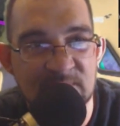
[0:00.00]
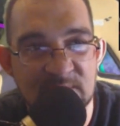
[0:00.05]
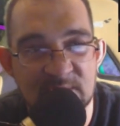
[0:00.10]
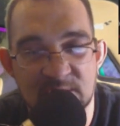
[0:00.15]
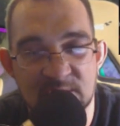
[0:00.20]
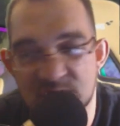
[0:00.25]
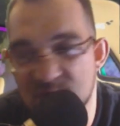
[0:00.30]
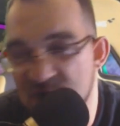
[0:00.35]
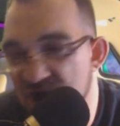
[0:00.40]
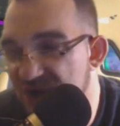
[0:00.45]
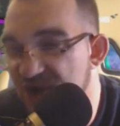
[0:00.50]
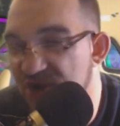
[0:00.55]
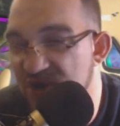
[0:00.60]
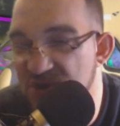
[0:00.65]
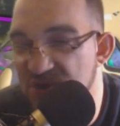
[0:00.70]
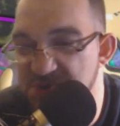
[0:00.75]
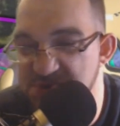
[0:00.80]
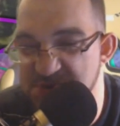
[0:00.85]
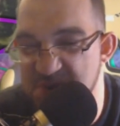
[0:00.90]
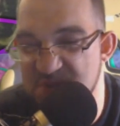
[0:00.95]
Now, you're not going
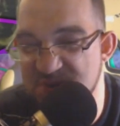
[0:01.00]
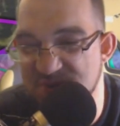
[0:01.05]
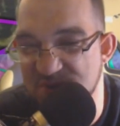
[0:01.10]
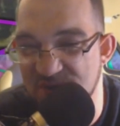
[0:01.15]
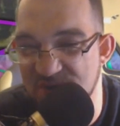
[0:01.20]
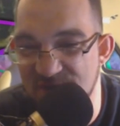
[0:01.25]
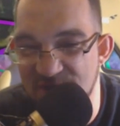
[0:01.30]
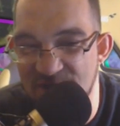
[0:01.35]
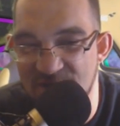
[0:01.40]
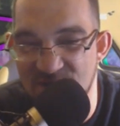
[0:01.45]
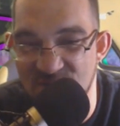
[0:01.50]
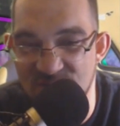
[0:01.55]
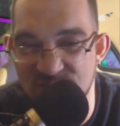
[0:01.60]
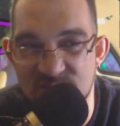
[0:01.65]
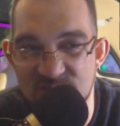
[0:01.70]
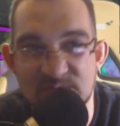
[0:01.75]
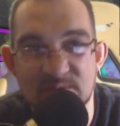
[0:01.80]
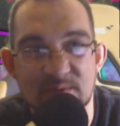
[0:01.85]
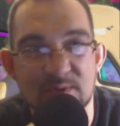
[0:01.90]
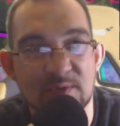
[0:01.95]
to go chasing
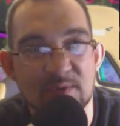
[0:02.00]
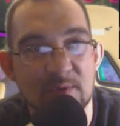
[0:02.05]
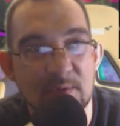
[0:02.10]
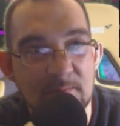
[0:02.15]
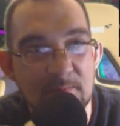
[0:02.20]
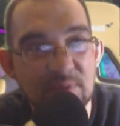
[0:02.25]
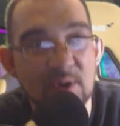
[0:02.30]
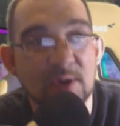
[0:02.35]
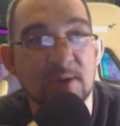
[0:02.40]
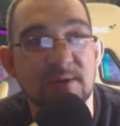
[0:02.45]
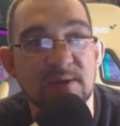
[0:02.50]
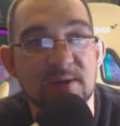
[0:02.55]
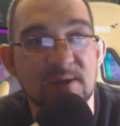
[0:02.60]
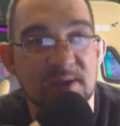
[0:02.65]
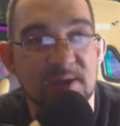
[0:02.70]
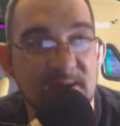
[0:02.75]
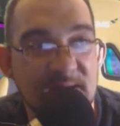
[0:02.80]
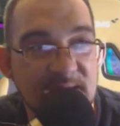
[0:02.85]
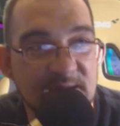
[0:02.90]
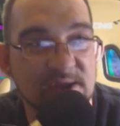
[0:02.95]
clouds, but
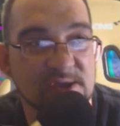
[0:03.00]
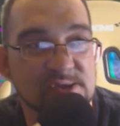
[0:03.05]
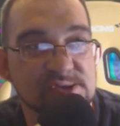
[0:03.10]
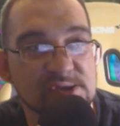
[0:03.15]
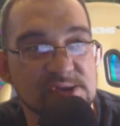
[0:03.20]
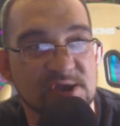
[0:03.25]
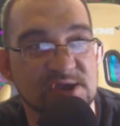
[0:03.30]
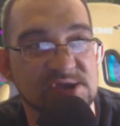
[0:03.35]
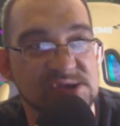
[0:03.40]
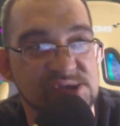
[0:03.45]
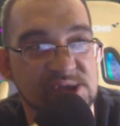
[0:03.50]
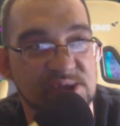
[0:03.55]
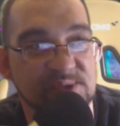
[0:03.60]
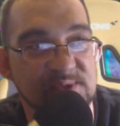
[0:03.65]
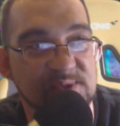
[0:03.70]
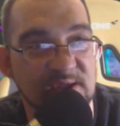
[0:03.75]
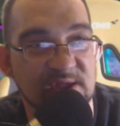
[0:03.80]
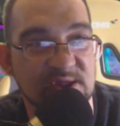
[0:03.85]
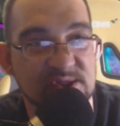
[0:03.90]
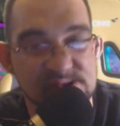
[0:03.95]
it is a nice
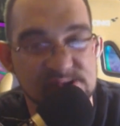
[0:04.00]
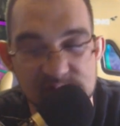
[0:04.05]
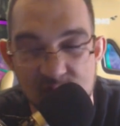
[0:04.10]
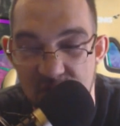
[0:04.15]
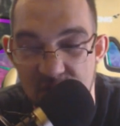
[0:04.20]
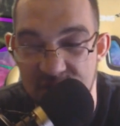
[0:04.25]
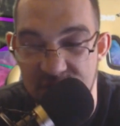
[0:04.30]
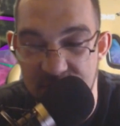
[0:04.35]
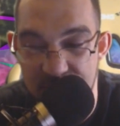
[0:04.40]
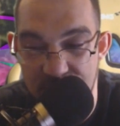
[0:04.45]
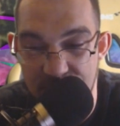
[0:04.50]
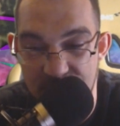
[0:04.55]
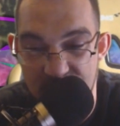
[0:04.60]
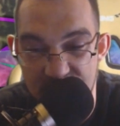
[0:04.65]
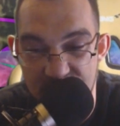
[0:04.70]
hit to get started.